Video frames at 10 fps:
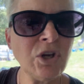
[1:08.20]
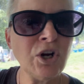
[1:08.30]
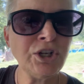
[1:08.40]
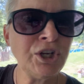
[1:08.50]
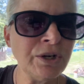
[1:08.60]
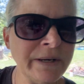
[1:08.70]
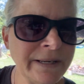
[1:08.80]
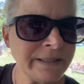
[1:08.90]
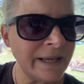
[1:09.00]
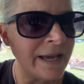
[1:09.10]
are
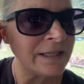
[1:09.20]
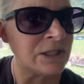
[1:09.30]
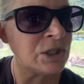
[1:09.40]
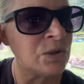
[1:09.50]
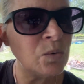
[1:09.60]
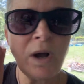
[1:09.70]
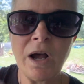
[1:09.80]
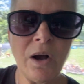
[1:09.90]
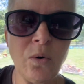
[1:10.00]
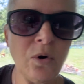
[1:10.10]
curious as to
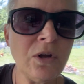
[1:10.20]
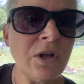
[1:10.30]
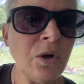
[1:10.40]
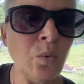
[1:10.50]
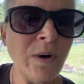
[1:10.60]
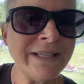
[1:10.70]
what